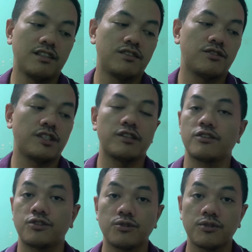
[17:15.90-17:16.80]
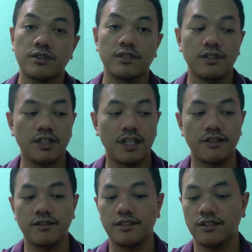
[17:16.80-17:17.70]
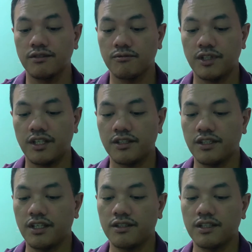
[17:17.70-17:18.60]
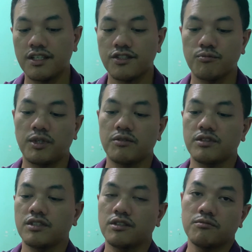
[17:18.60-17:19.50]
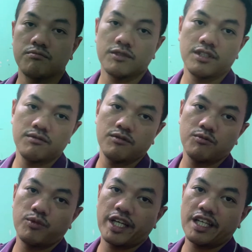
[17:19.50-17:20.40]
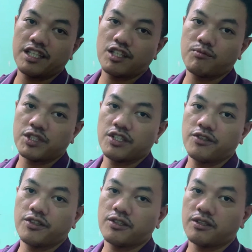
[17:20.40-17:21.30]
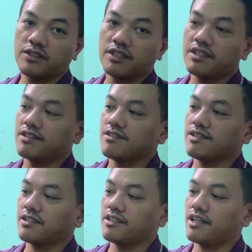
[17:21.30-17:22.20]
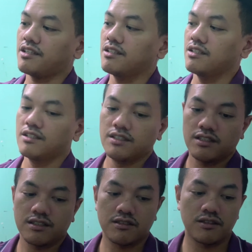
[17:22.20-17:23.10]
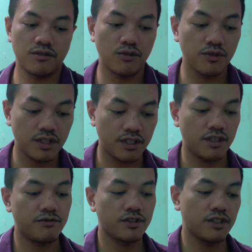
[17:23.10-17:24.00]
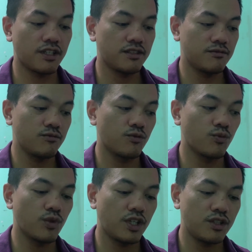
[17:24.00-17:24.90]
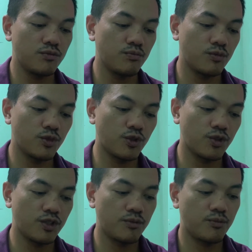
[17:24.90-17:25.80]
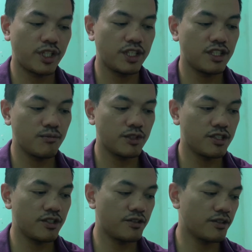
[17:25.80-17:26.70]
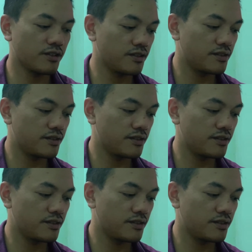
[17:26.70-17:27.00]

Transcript: to tell the truth, I really can't care less about the branding material and things like that. Oh yeah, I forgot one more branding material.